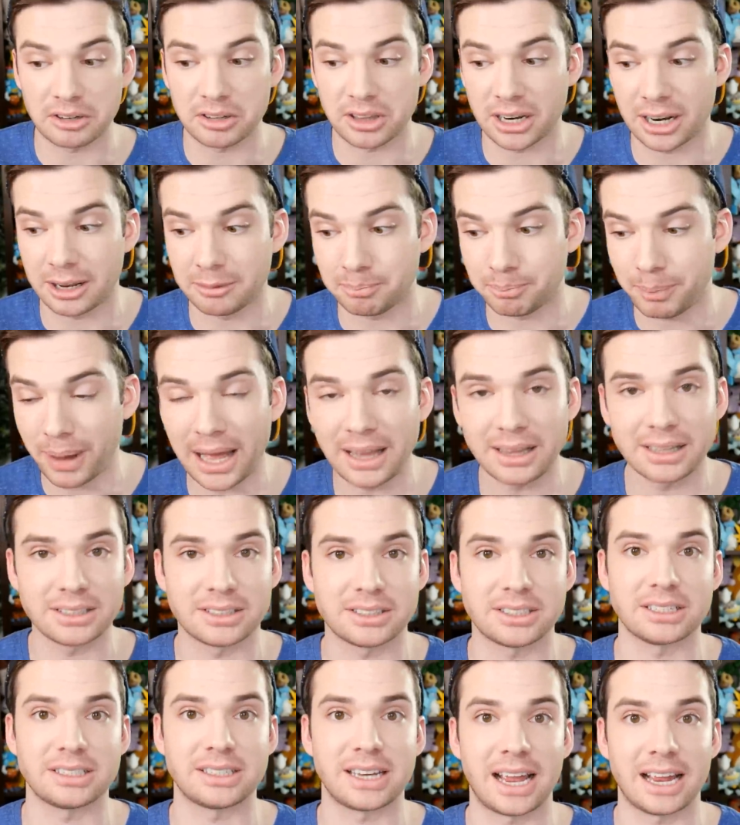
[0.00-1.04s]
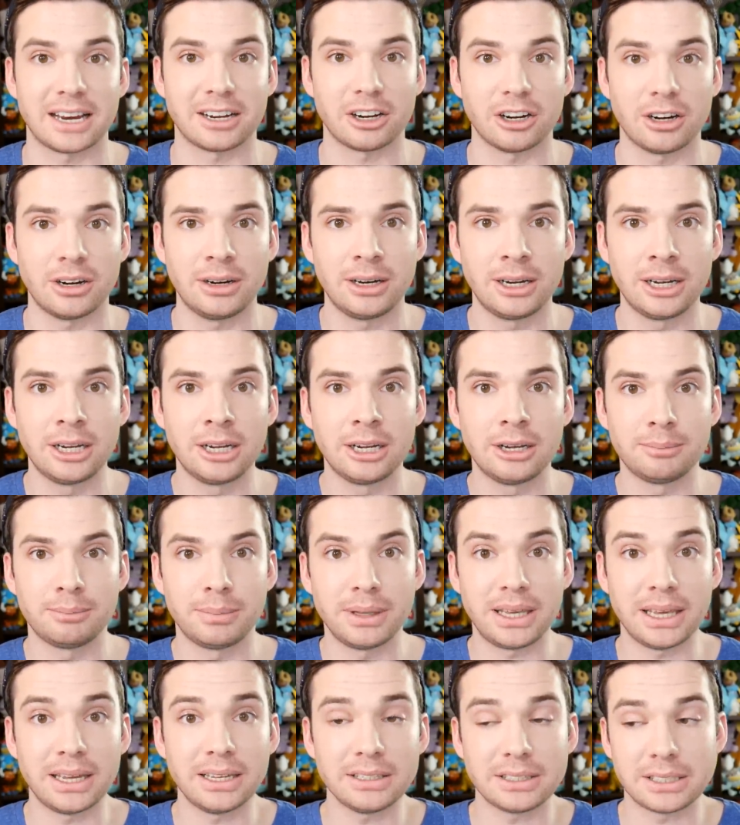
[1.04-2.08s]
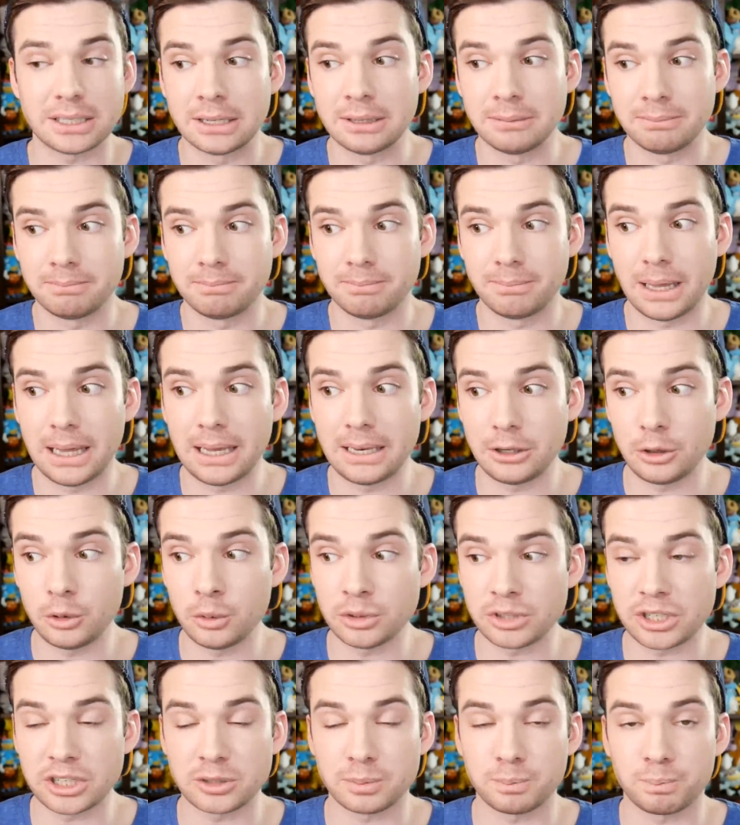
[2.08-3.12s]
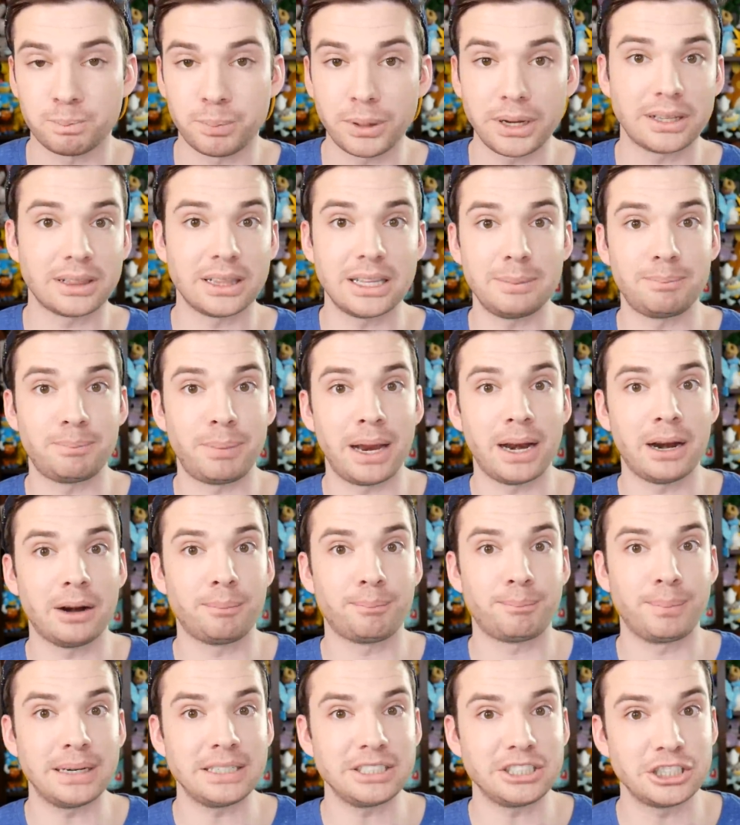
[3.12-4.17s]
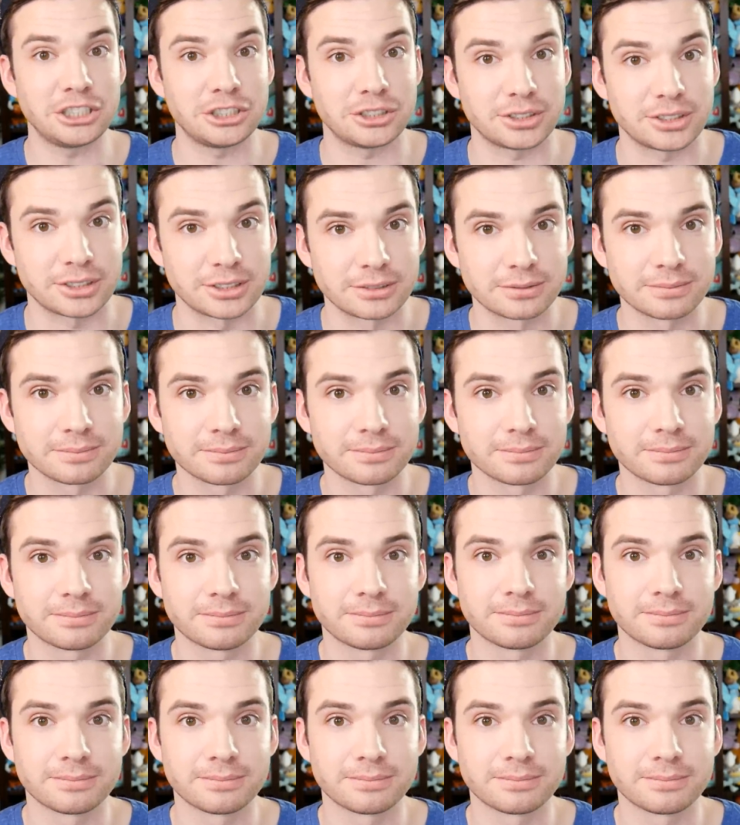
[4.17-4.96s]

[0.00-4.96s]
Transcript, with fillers: rather than a balanced attacker because it uses prickly pear punches.